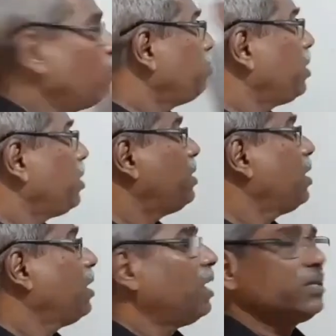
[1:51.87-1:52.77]
may be
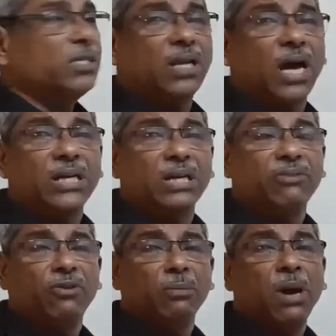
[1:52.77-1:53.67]
starting
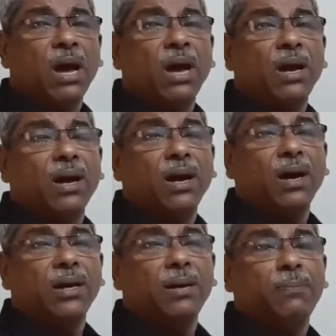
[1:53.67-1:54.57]
from
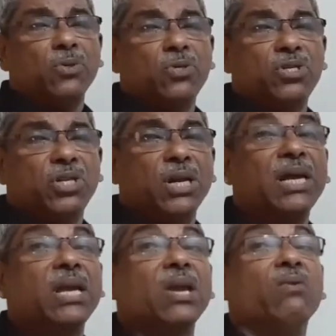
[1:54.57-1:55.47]
a position
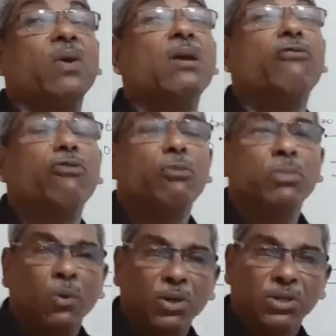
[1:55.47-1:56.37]
away from the
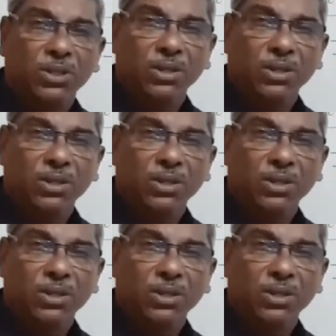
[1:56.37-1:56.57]
origin.